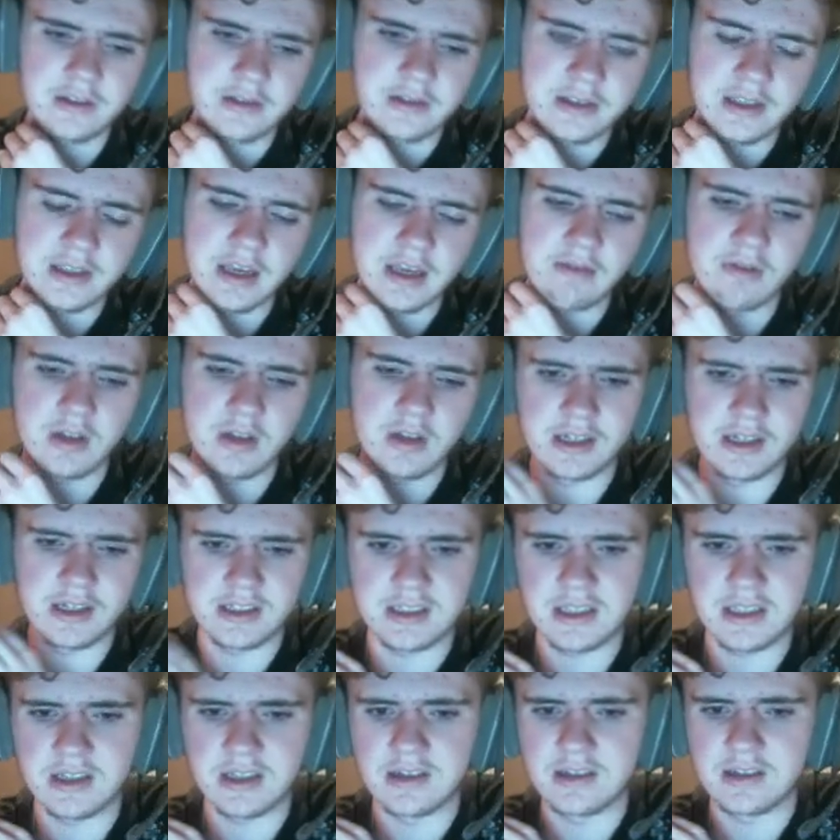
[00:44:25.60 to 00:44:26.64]
gave a lot of
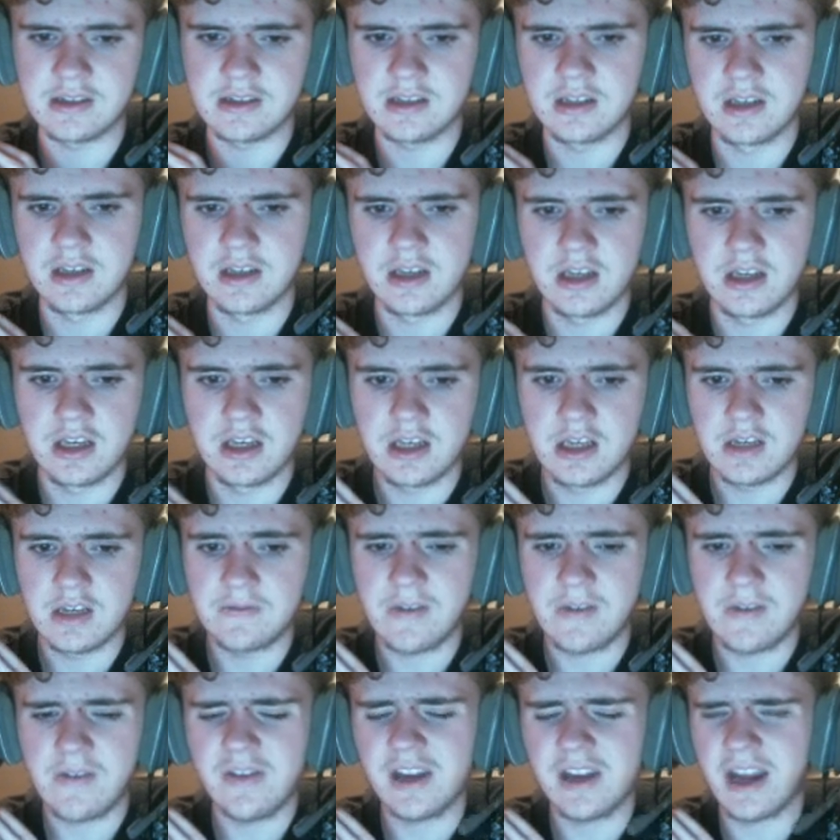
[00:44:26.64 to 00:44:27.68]
skins.
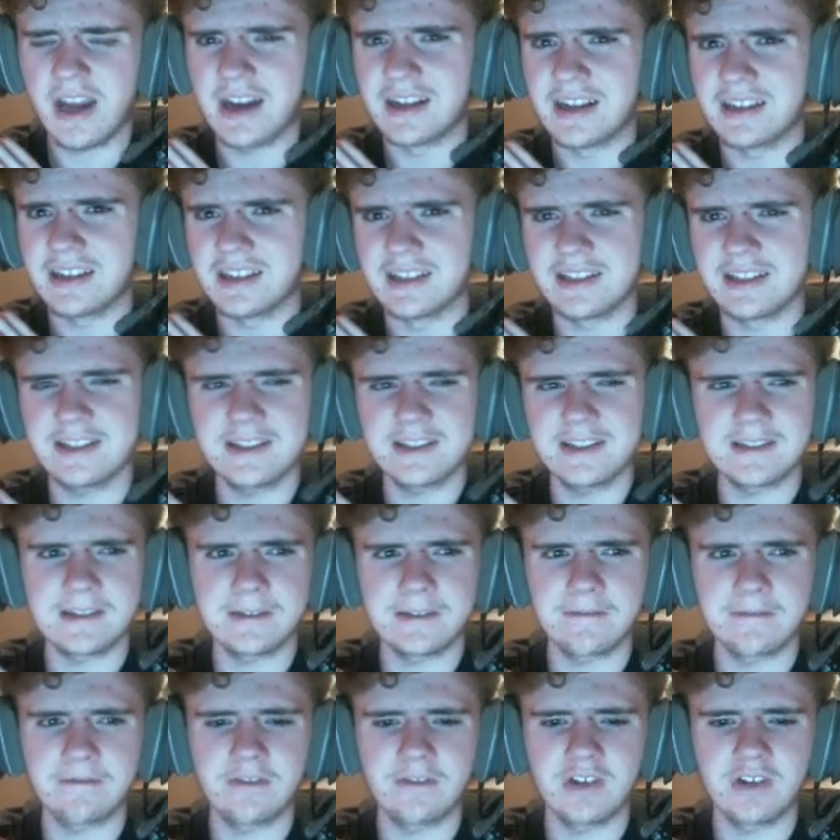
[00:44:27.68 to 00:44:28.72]
If you have any
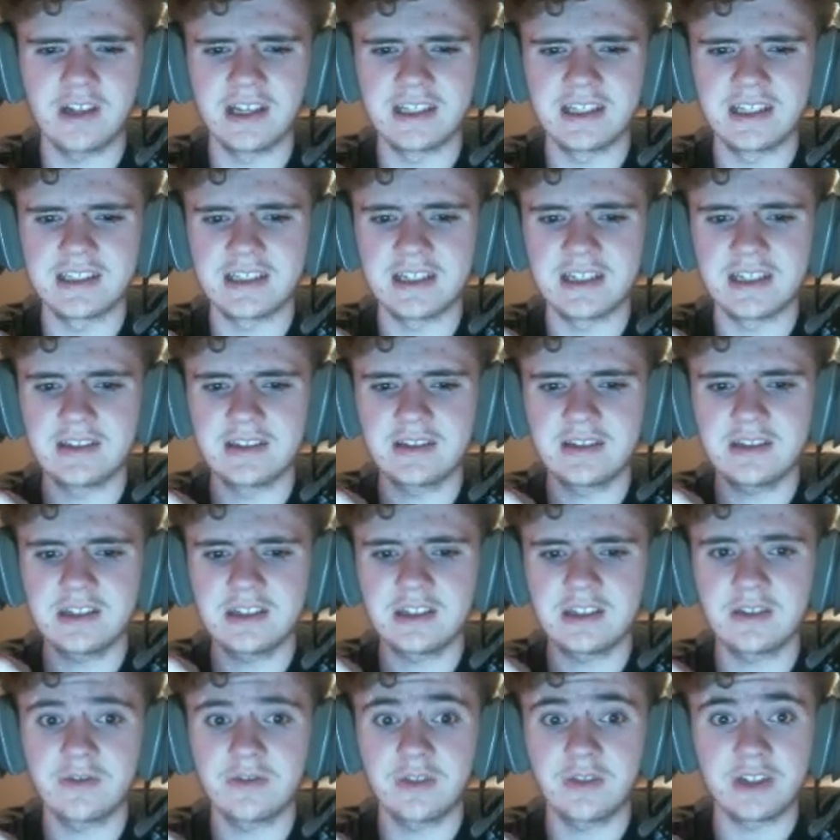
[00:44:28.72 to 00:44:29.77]
ideas for
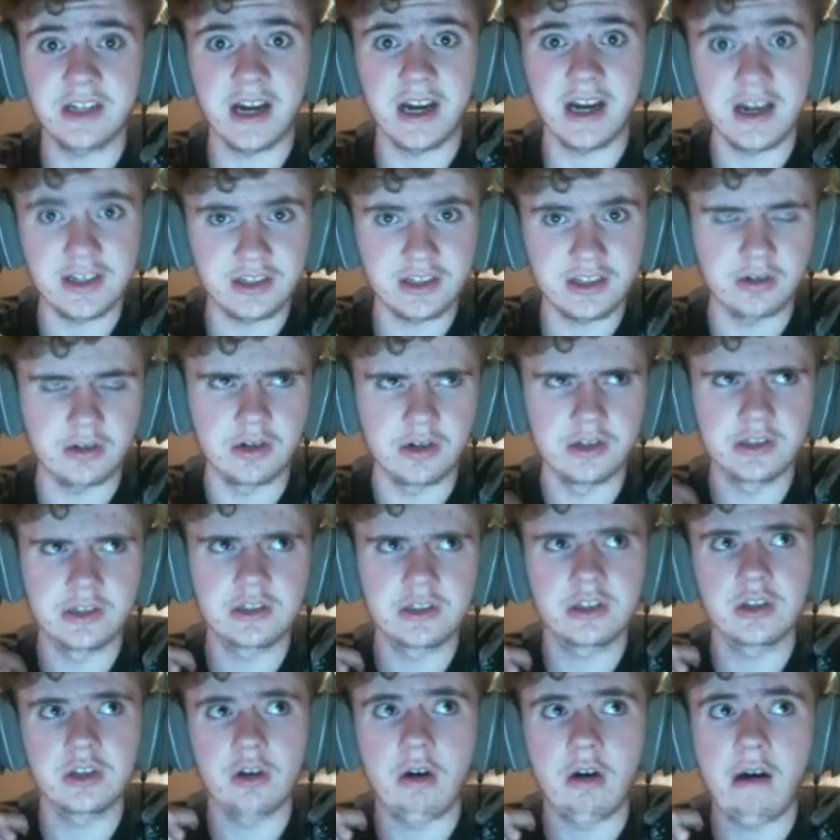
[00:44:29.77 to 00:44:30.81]
skins for
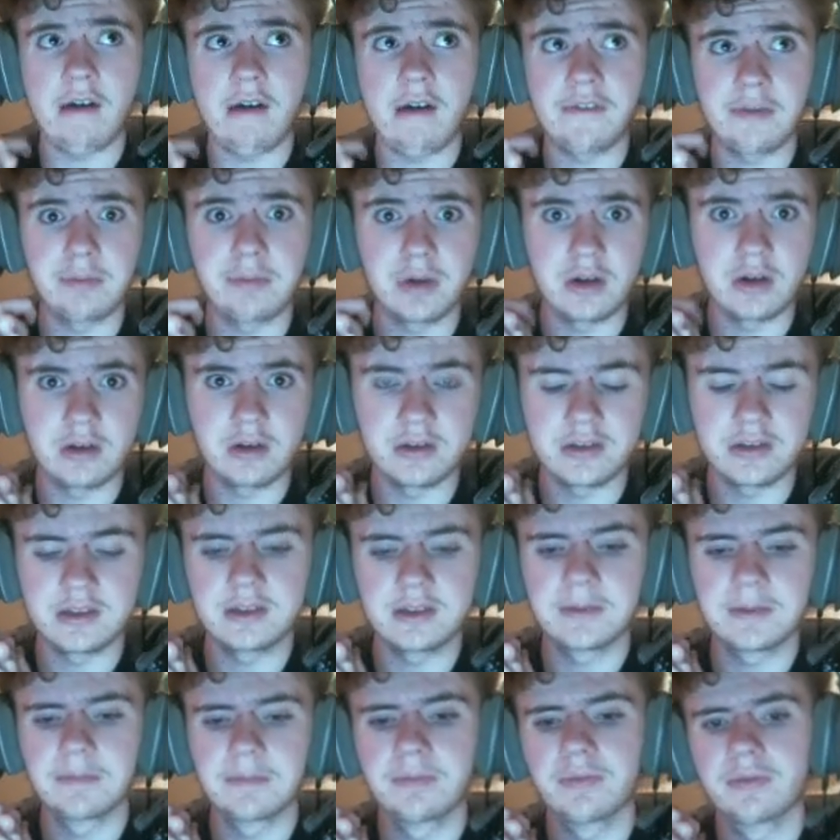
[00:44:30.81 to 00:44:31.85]
dinosaurs, go off of
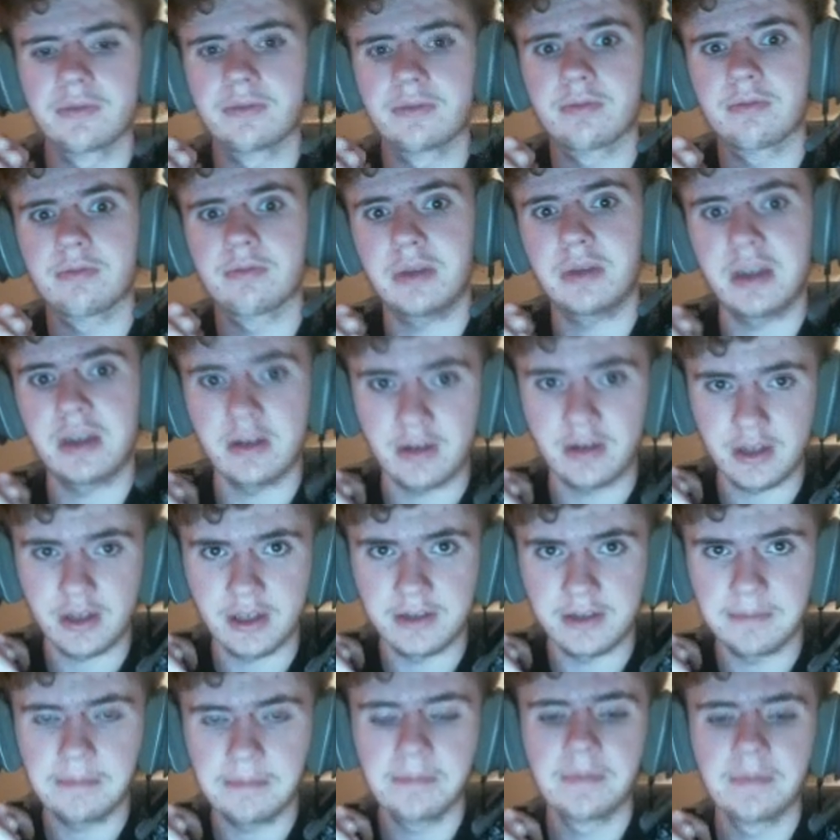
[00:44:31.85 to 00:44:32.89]
birds.
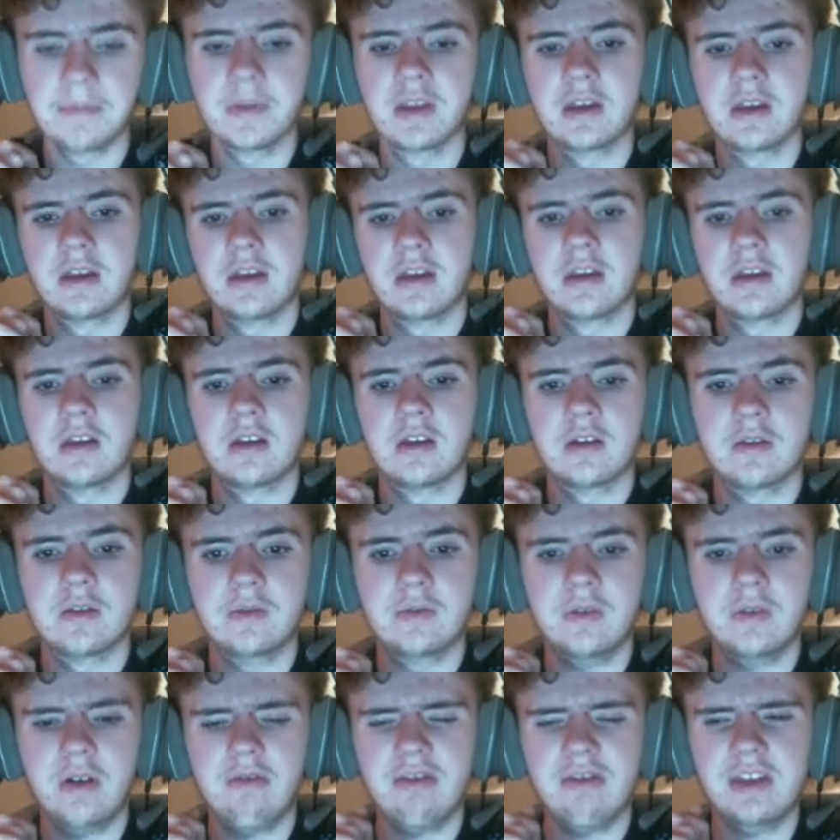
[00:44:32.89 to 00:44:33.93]
Period.
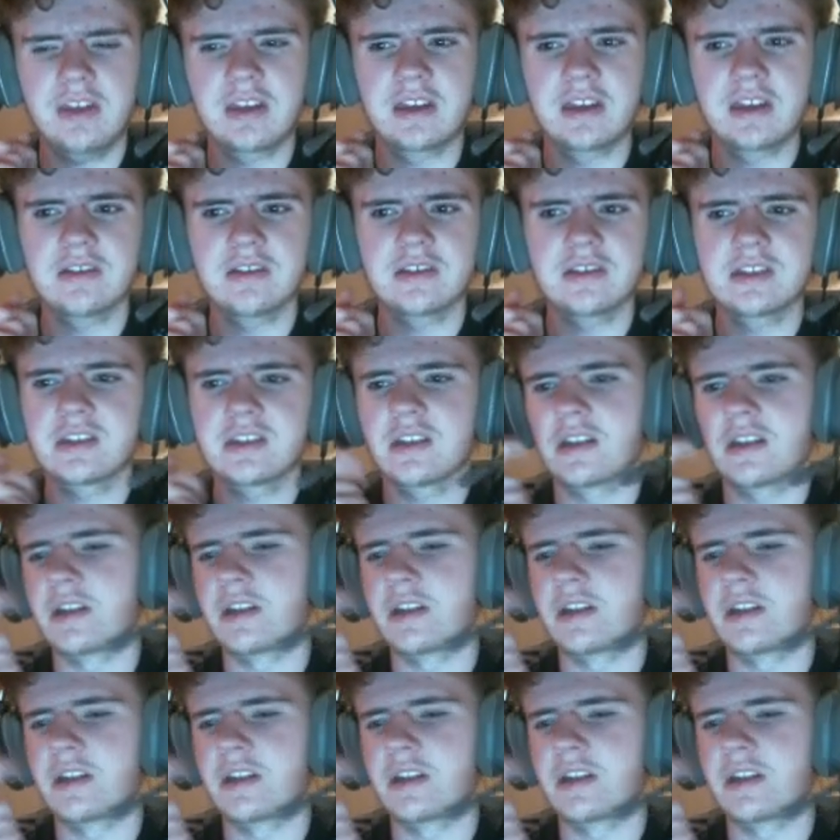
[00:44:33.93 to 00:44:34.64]
For everything else,